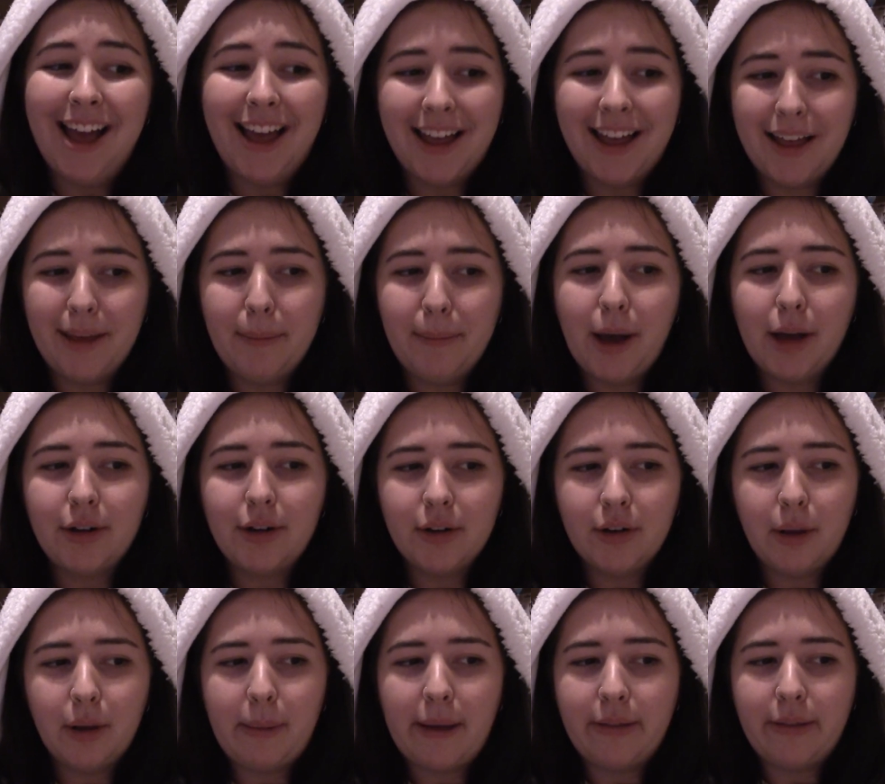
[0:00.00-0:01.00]
I
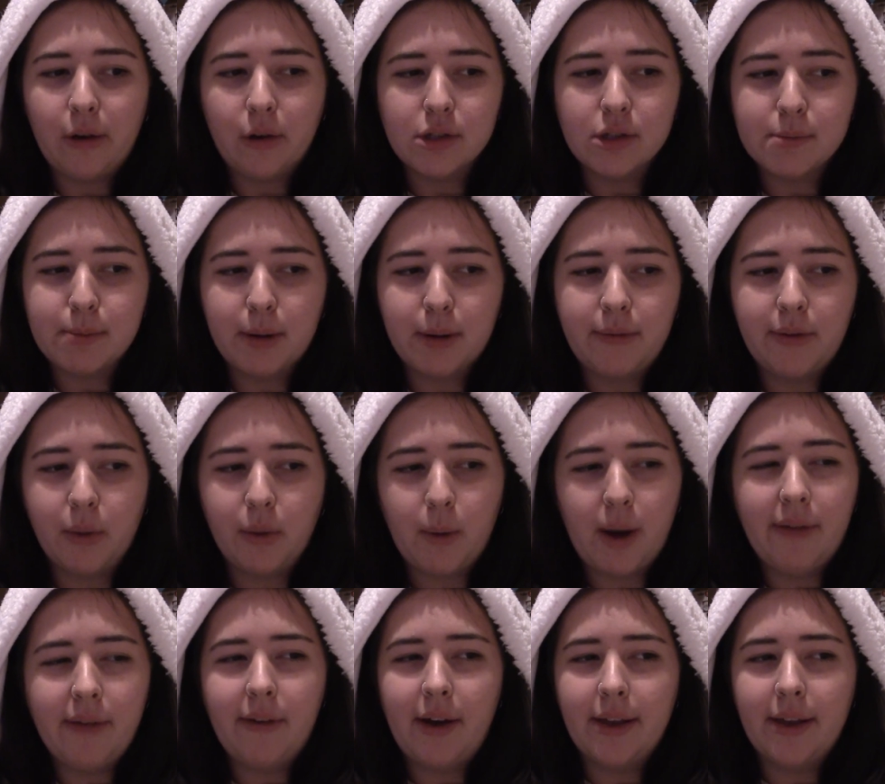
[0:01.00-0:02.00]
don't know about the hotspot for the
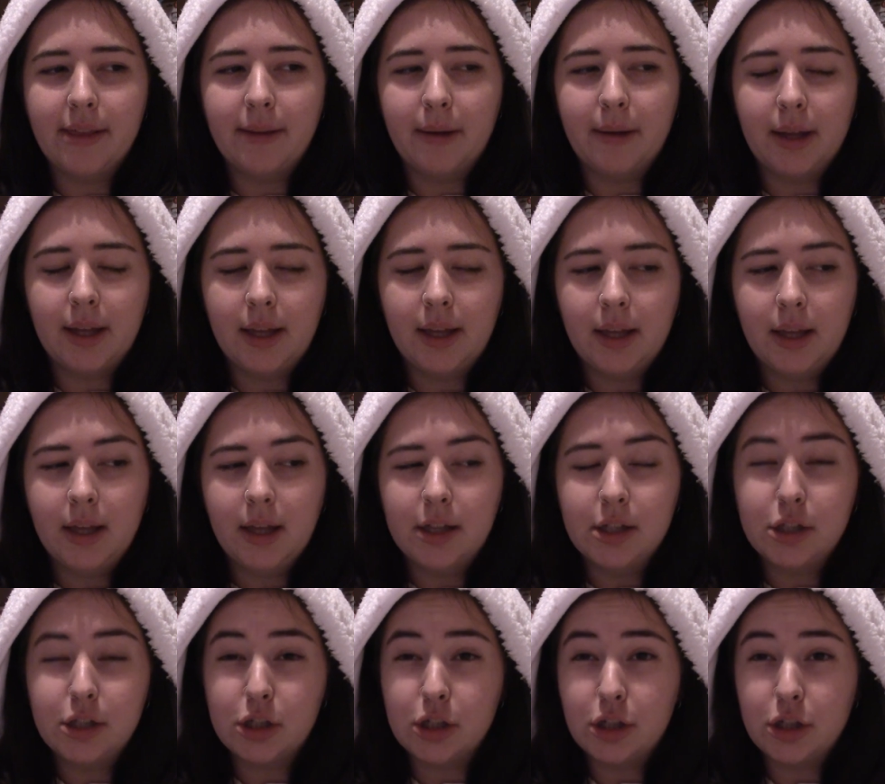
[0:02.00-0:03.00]
Wi-Fi in the
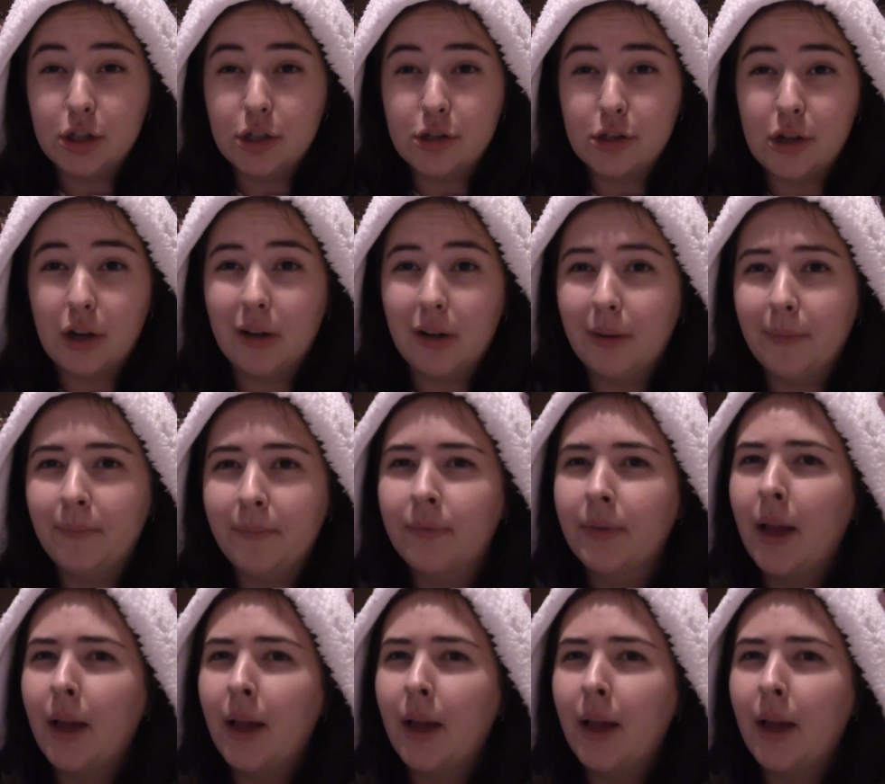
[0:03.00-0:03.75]
studios though,